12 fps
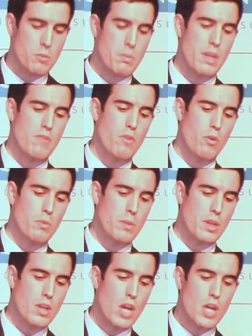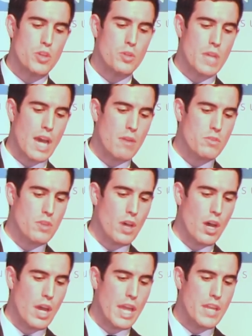have been involved with it to
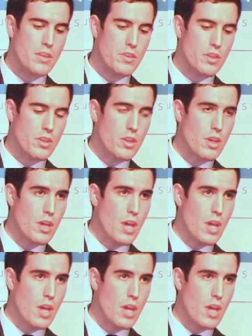counter Indian